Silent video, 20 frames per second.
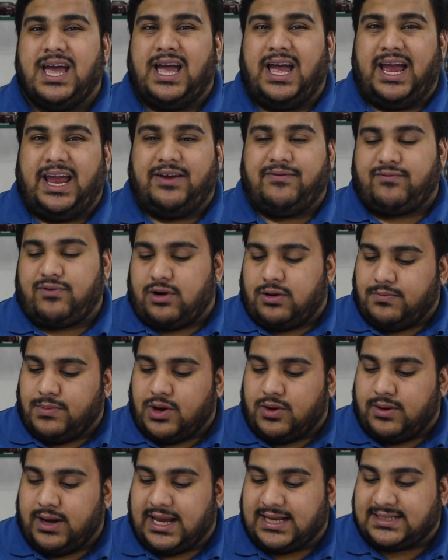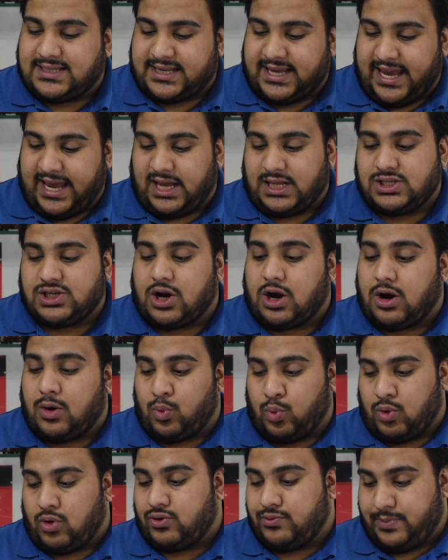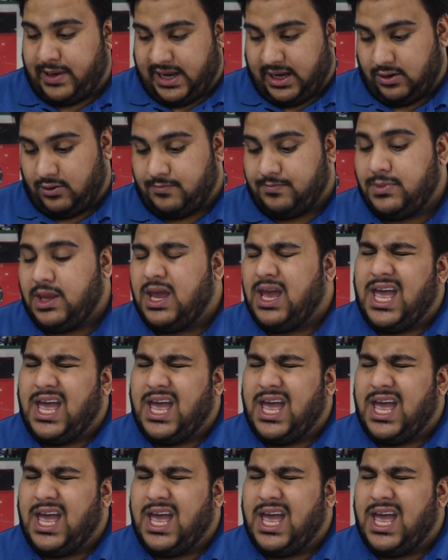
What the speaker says: a firm known as Kantar World Panel.